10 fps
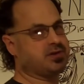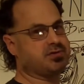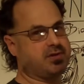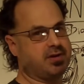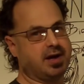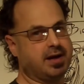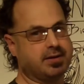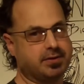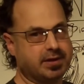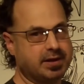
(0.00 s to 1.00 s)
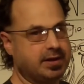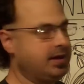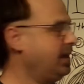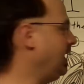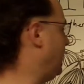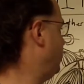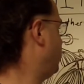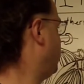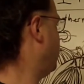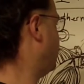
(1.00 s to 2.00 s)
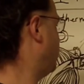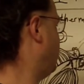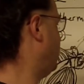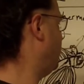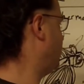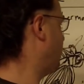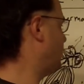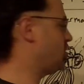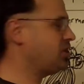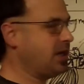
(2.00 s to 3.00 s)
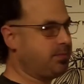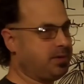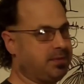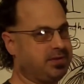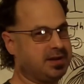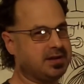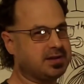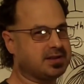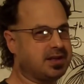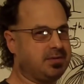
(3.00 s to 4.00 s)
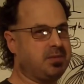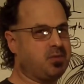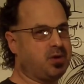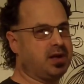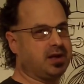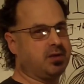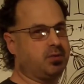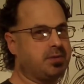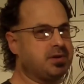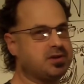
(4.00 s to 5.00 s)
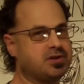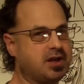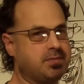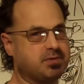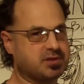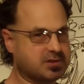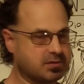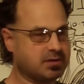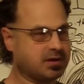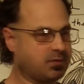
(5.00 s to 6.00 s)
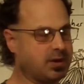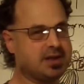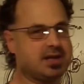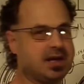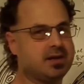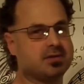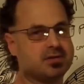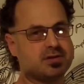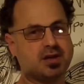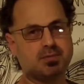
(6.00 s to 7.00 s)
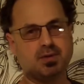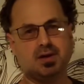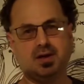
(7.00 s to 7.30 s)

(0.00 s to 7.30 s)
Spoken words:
strong alloy, and you could get the shape. I'm thinking it's going to be more like a ribbon shape, like a rectangular shape,